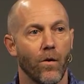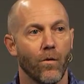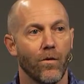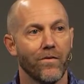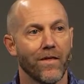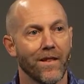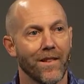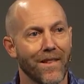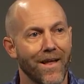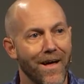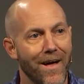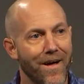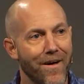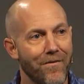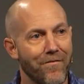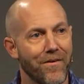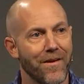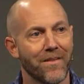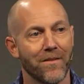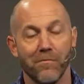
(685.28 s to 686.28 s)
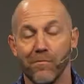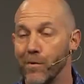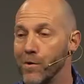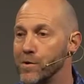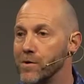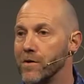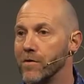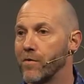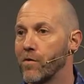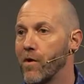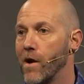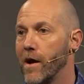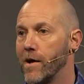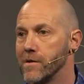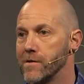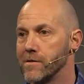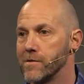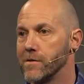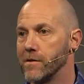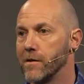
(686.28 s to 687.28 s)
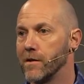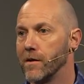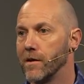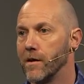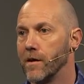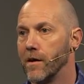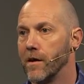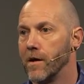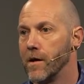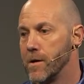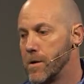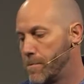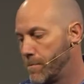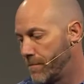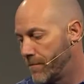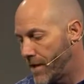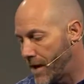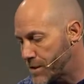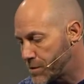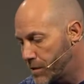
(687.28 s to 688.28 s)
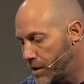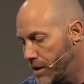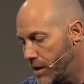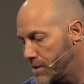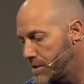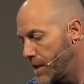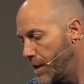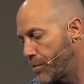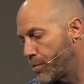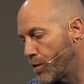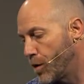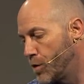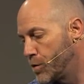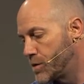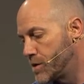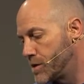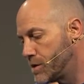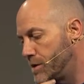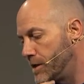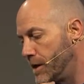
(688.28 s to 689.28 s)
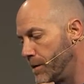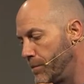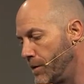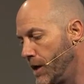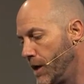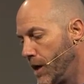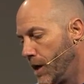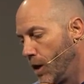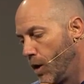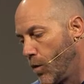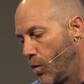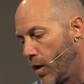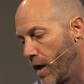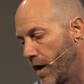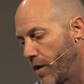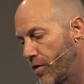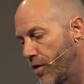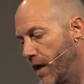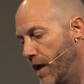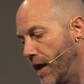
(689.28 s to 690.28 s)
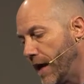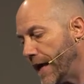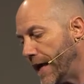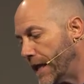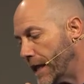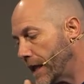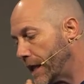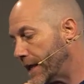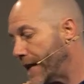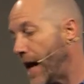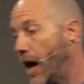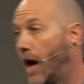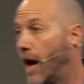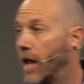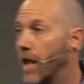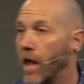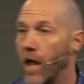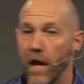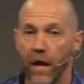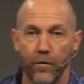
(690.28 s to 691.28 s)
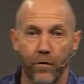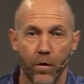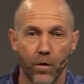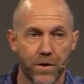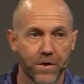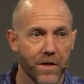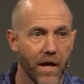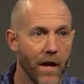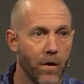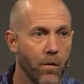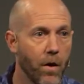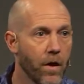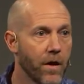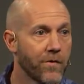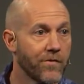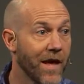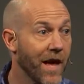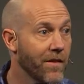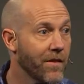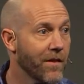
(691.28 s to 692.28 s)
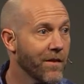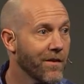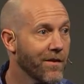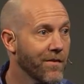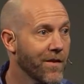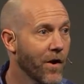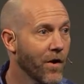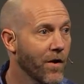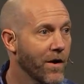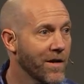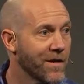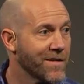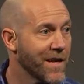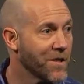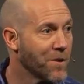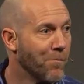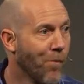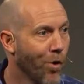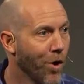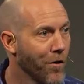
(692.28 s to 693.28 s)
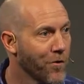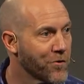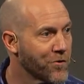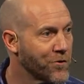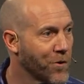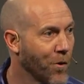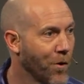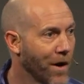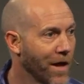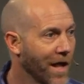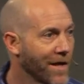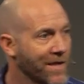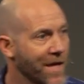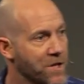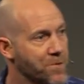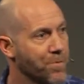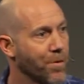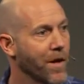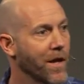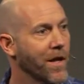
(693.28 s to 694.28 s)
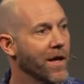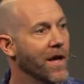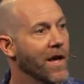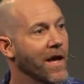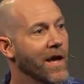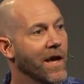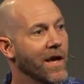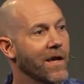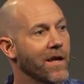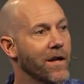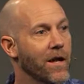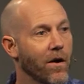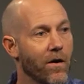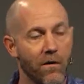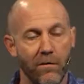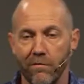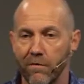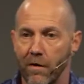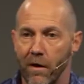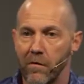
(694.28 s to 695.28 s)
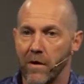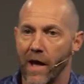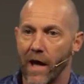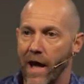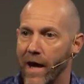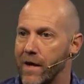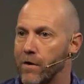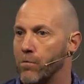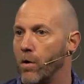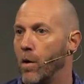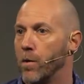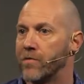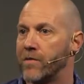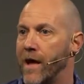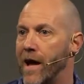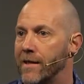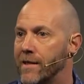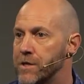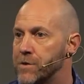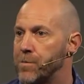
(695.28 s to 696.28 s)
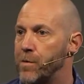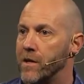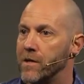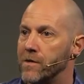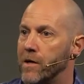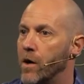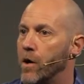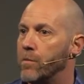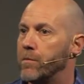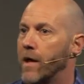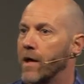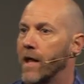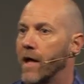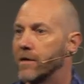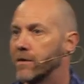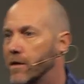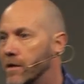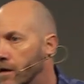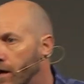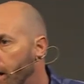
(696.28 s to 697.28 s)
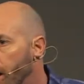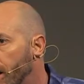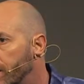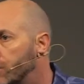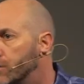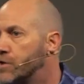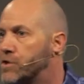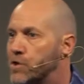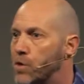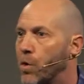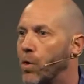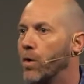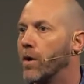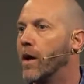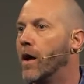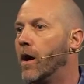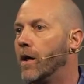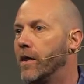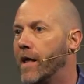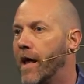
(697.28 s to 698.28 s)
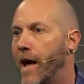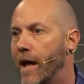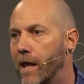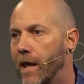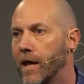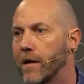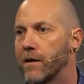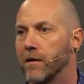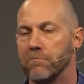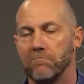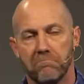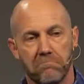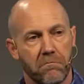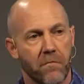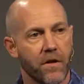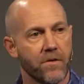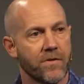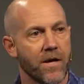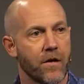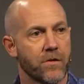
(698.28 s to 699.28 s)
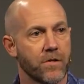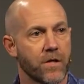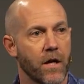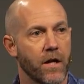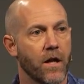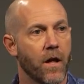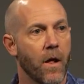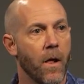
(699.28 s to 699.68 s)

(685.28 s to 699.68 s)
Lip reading: the love and the mercy of Christ. That's what he does. He approaches them with healing. Now, a lot of you are saying, well, is that the moral of the story? Like, that's pretty, okay, I can roll with that. That's pretty dope. I like the story on that. Like, that sounds good.